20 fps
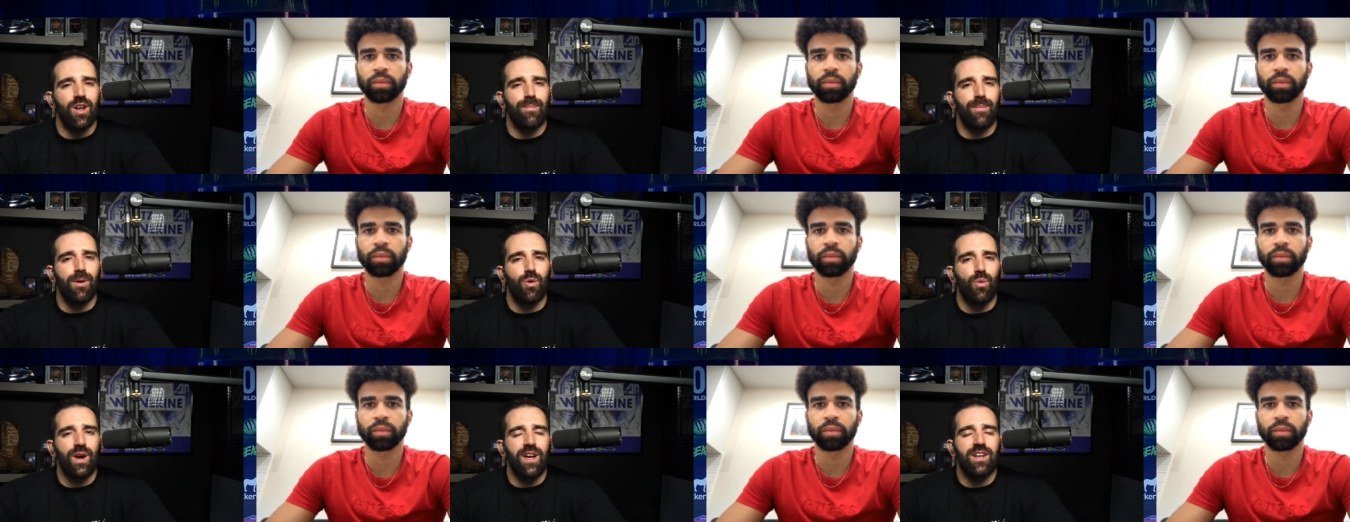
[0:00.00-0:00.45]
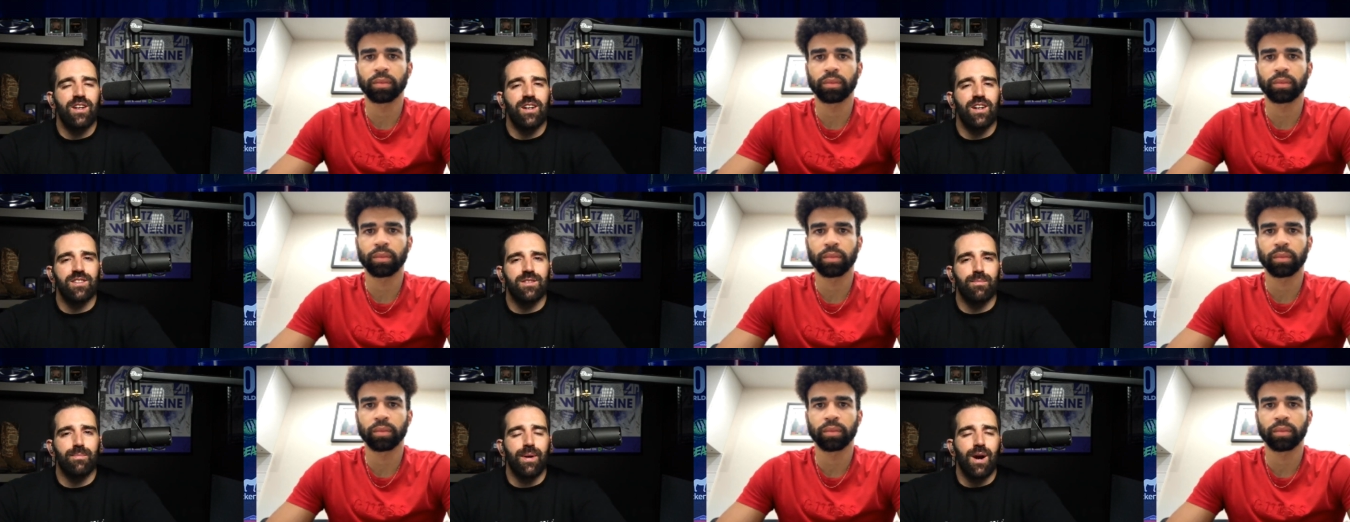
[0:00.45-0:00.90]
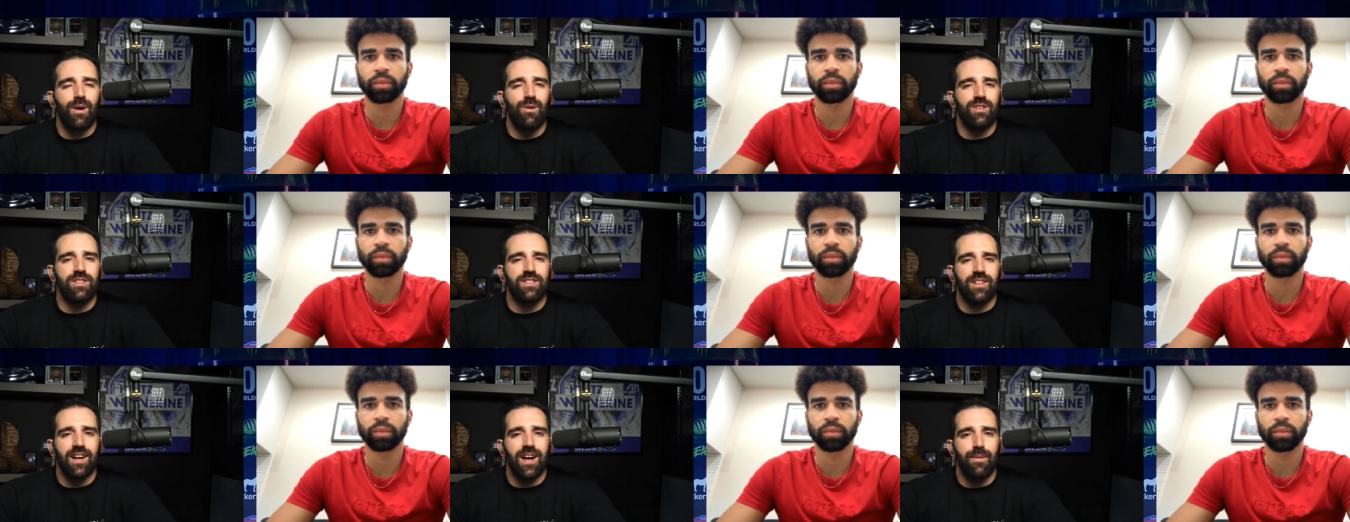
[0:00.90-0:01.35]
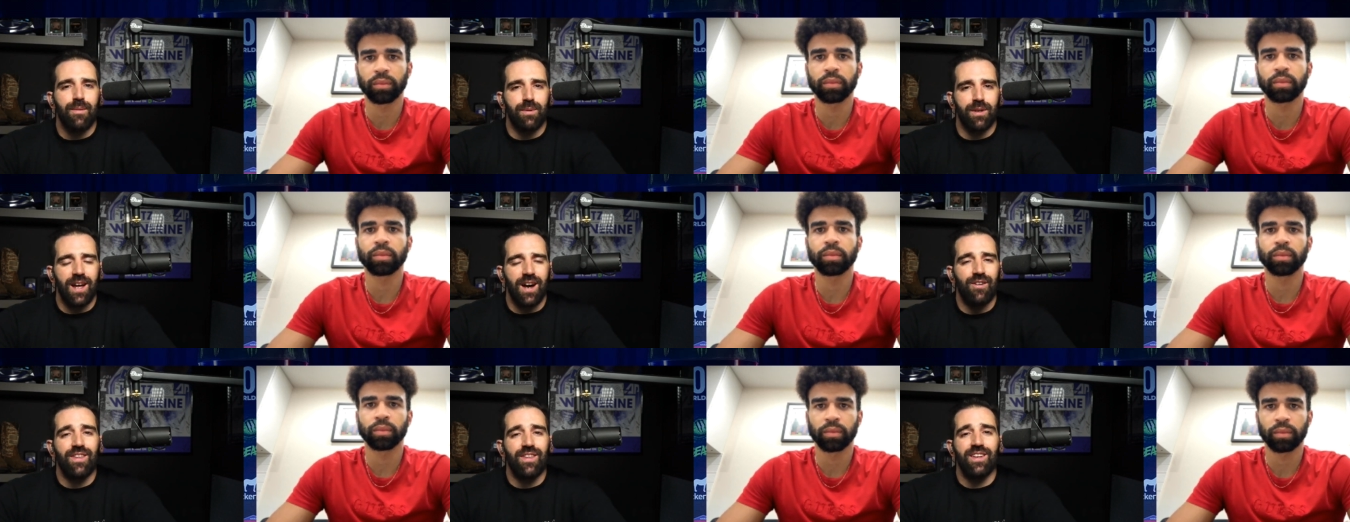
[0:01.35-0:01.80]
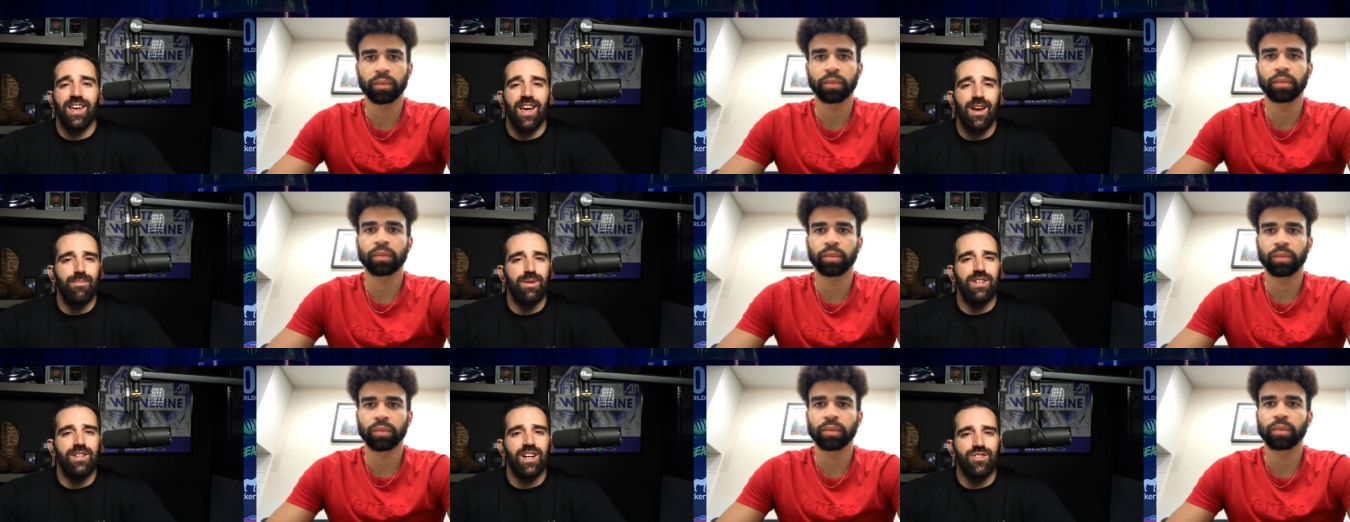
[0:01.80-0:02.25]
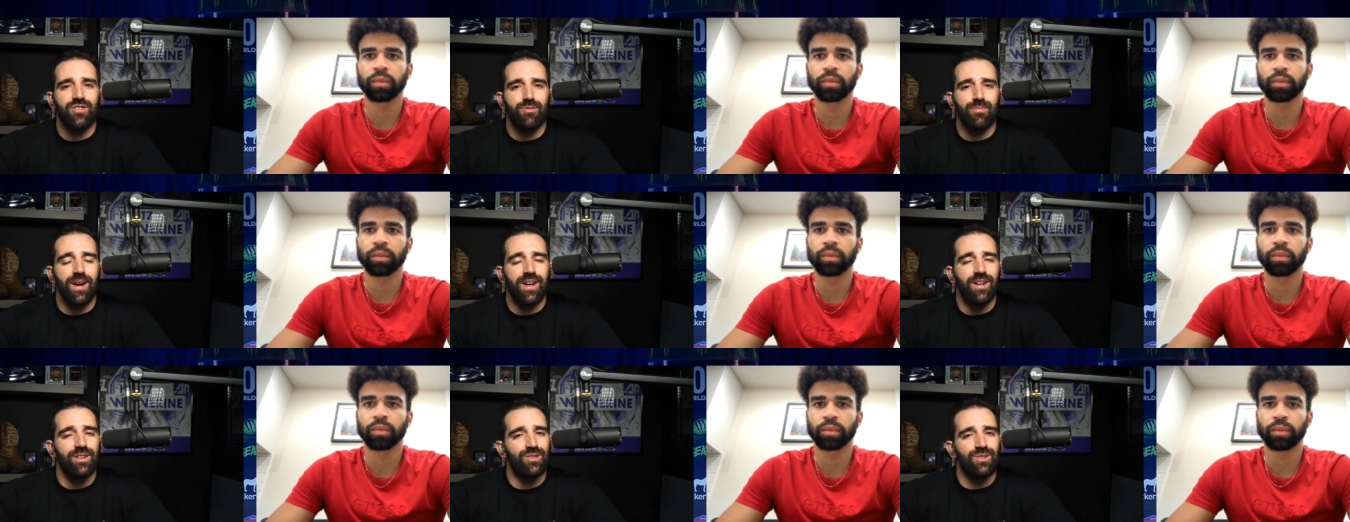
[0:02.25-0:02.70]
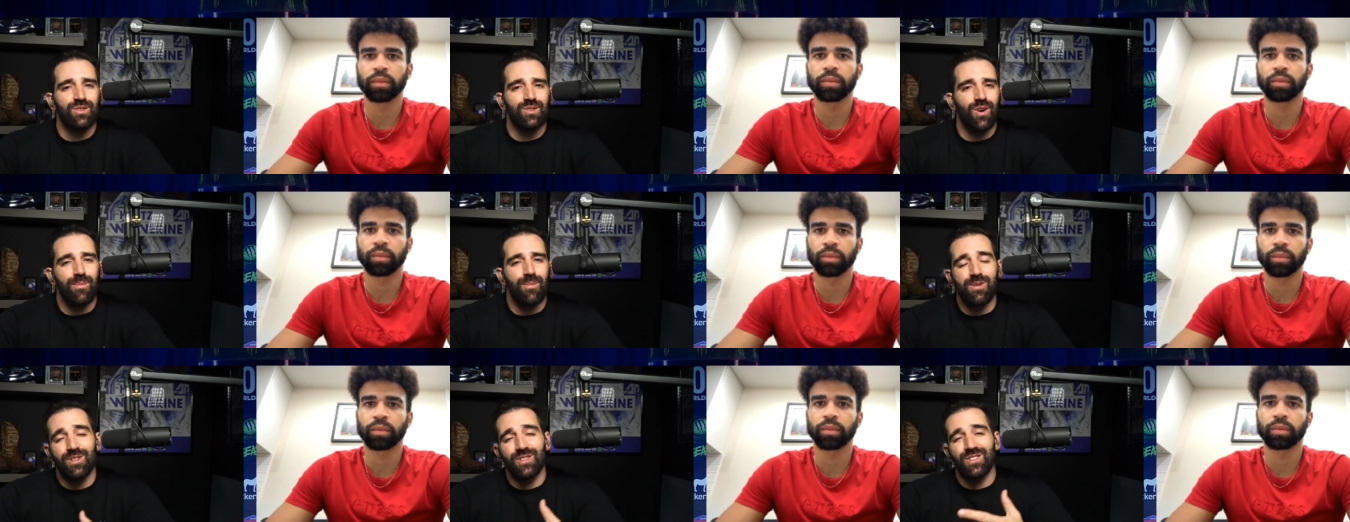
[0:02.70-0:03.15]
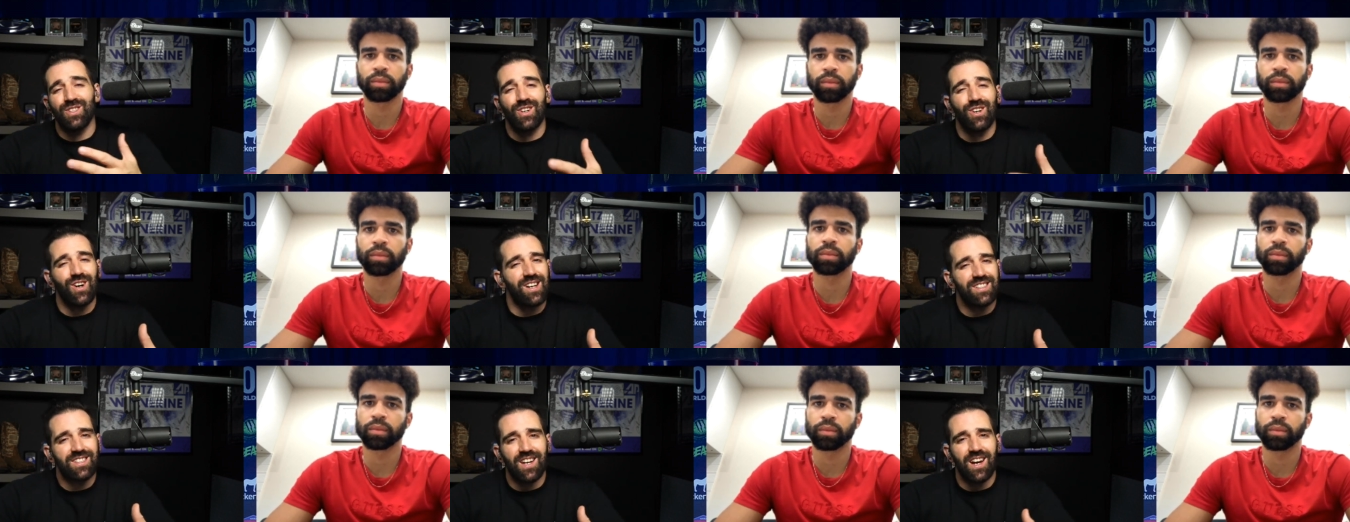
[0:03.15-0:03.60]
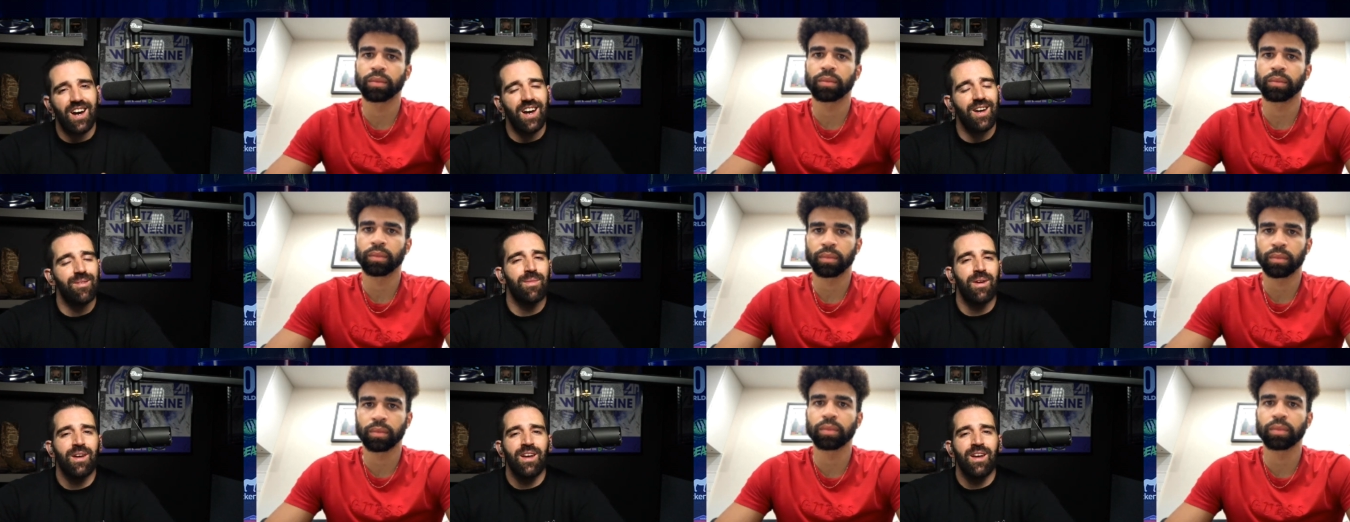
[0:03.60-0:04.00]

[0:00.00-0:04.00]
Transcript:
Speaker 1: about weight cuts and power slap and how they can be detrimental. So, I mean, you still got time.